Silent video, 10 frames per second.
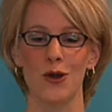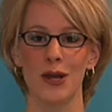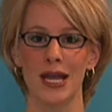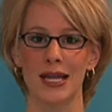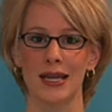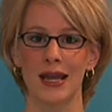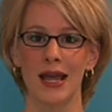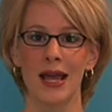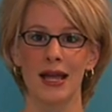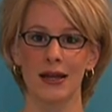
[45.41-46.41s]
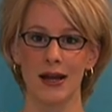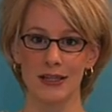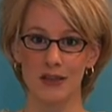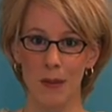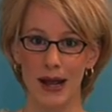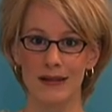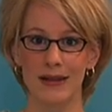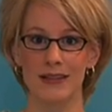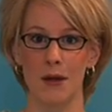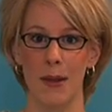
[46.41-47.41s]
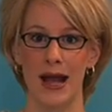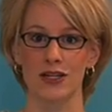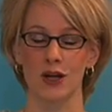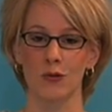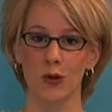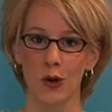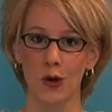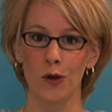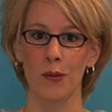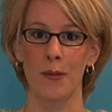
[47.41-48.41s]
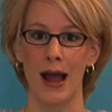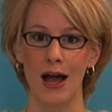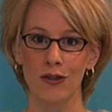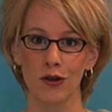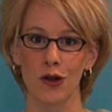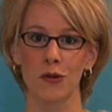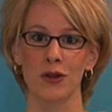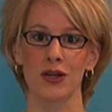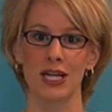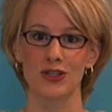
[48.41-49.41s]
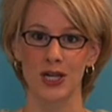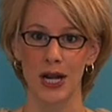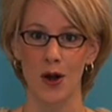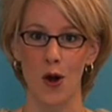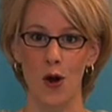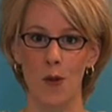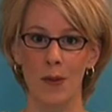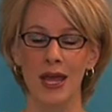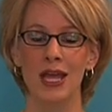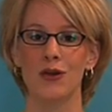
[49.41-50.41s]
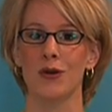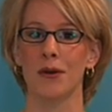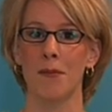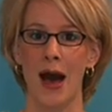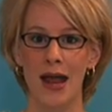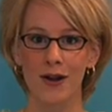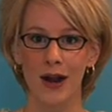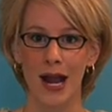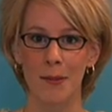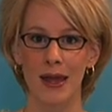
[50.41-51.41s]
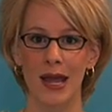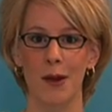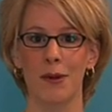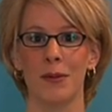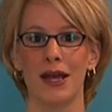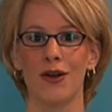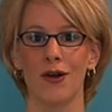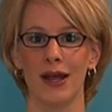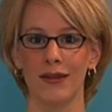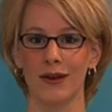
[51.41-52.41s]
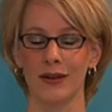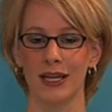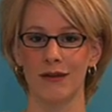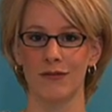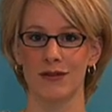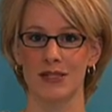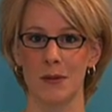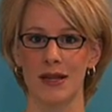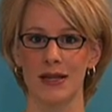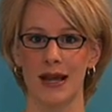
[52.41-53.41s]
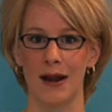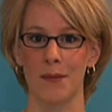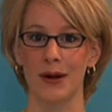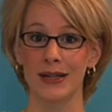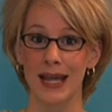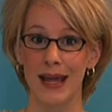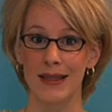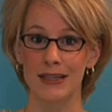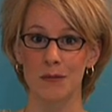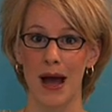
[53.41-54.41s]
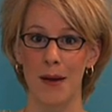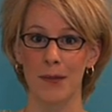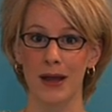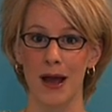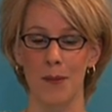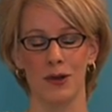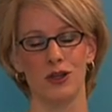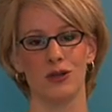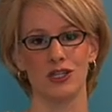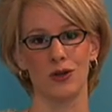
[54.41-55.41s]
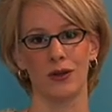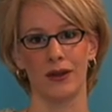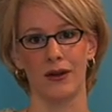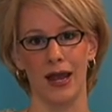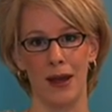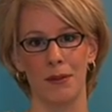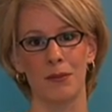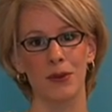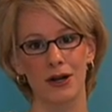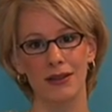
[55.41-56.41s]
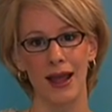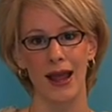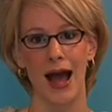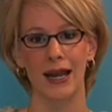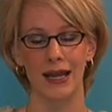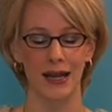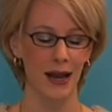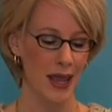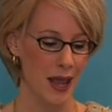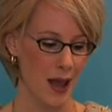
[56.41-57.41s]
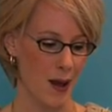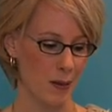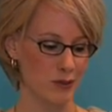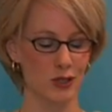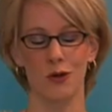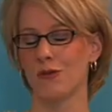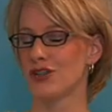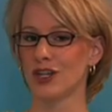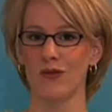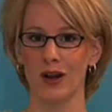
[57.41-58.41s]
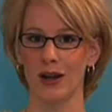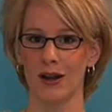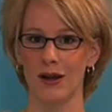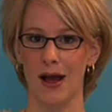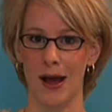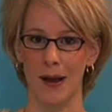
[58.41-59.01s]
you can customize it to match a room, a bathroom, your kitchen at home. You can monogram it. It would be a great little gift if somebody got a birthday that's popping up, and you can do a little happy birthday on it. So just very